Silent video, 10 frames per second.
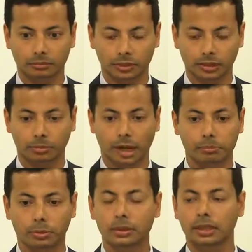just by
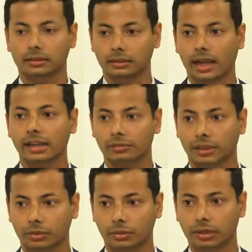putting
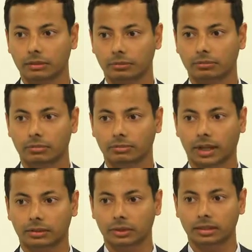naively three
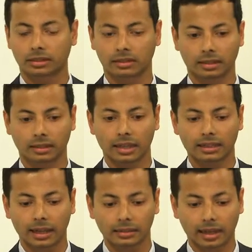factor indices,
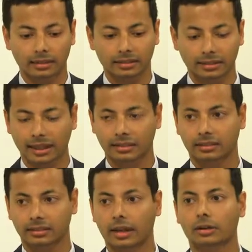that doesn't
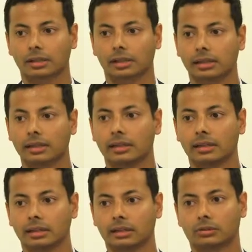necessarily
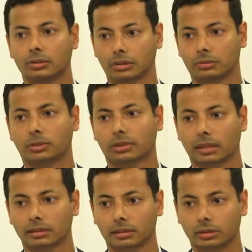give you the
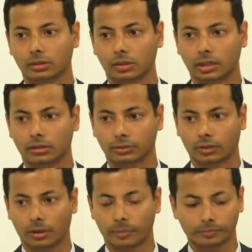result that you're looking
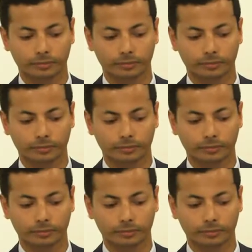for.